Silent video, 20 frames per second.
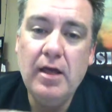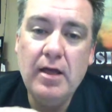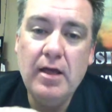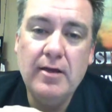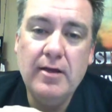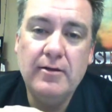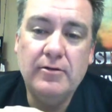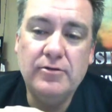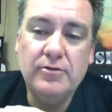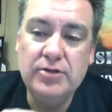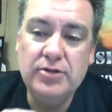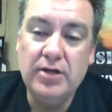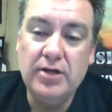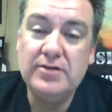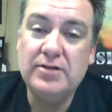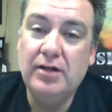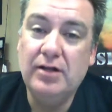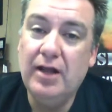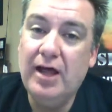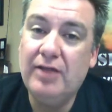it.
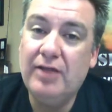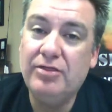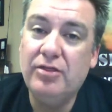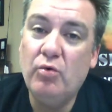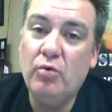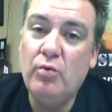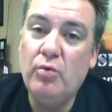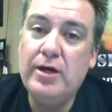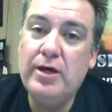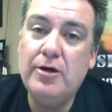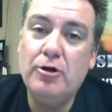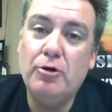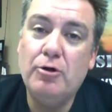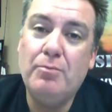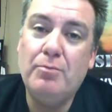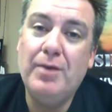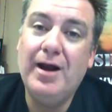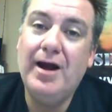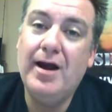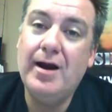Just let the
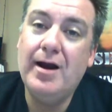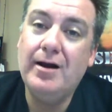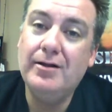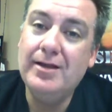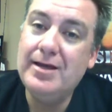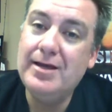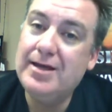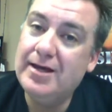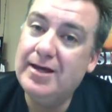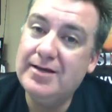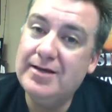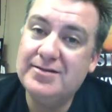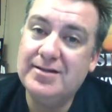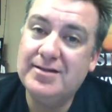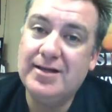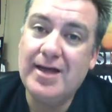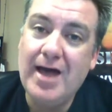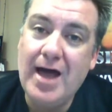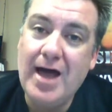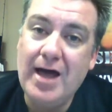wheel barely
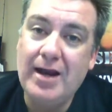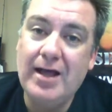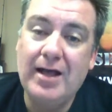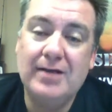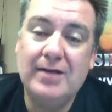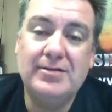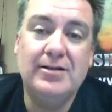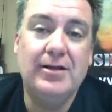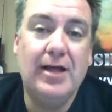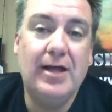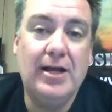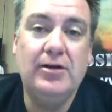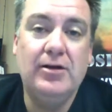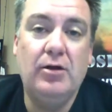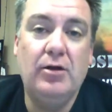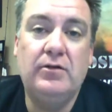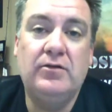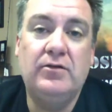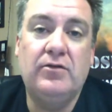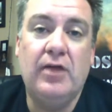kiss the Kydex and let
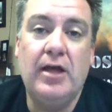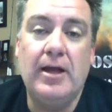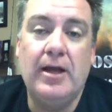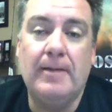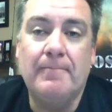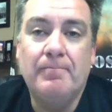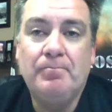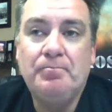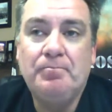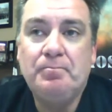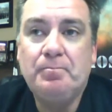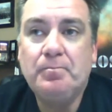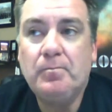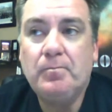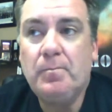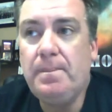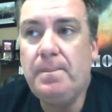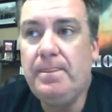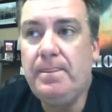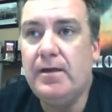it do its thing.
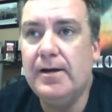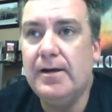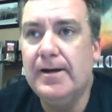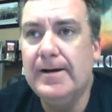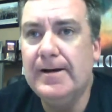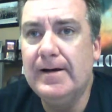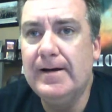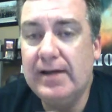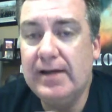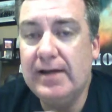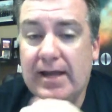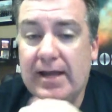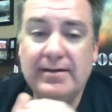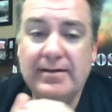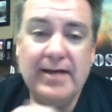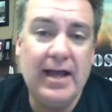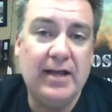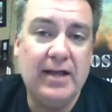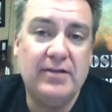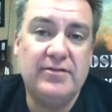Uh,
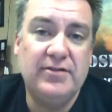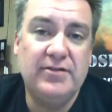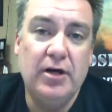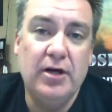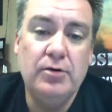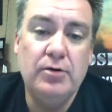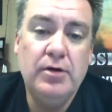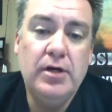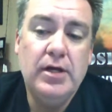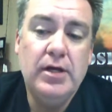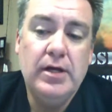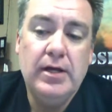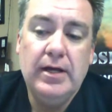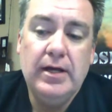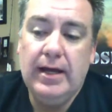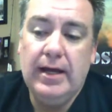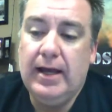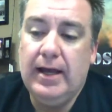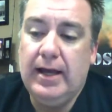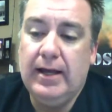again, take it slow.
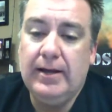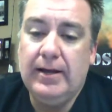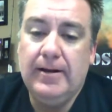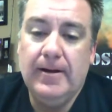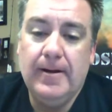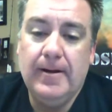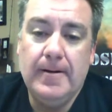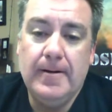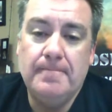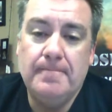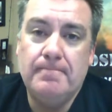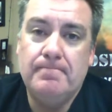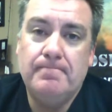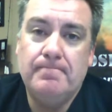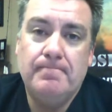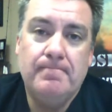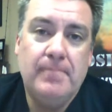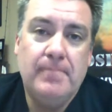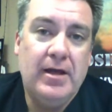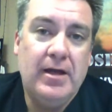And
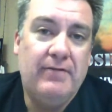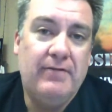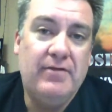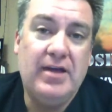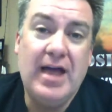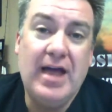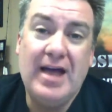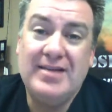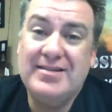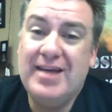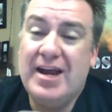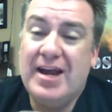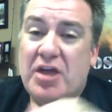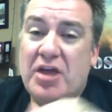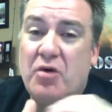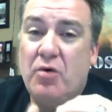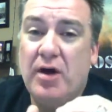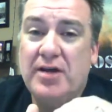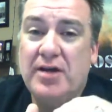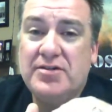um, if you guys got
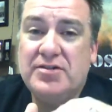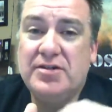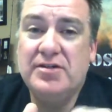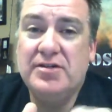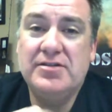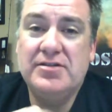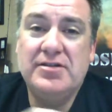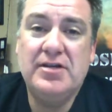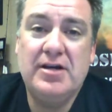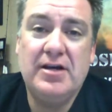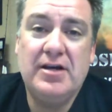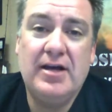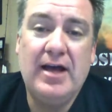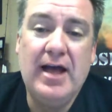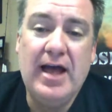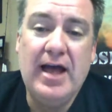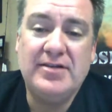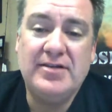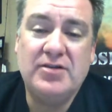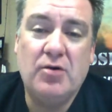any questions,
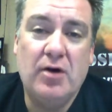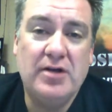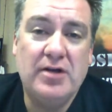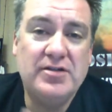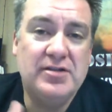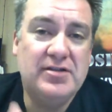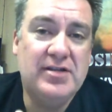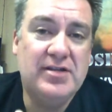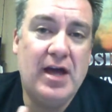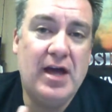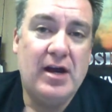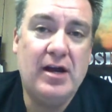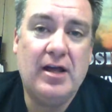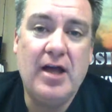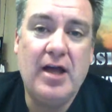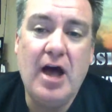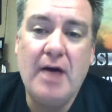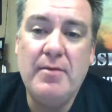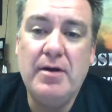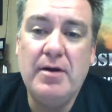uh, ask questions down in
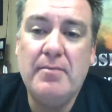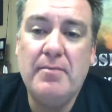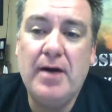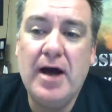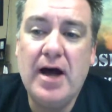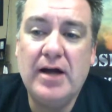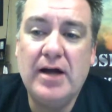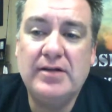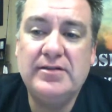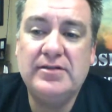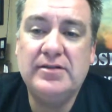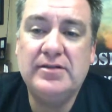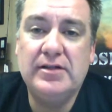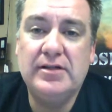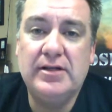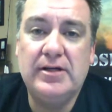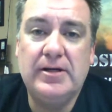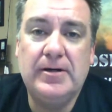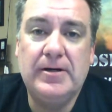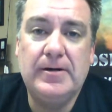the comment
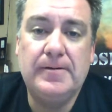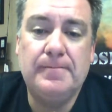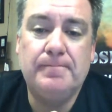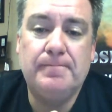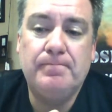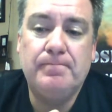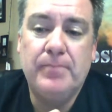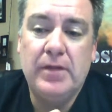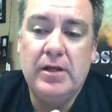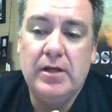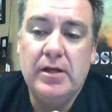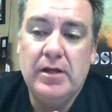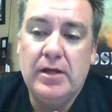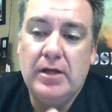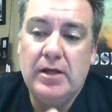box. Um,